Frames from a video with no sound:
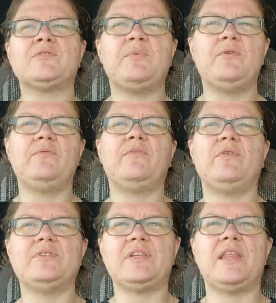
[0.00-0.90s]

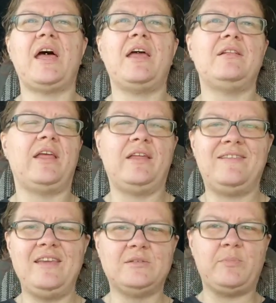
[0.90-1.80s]
spoonfuls of that, like
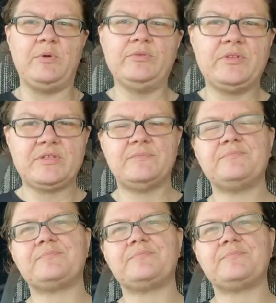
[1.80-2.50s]
teaspoons,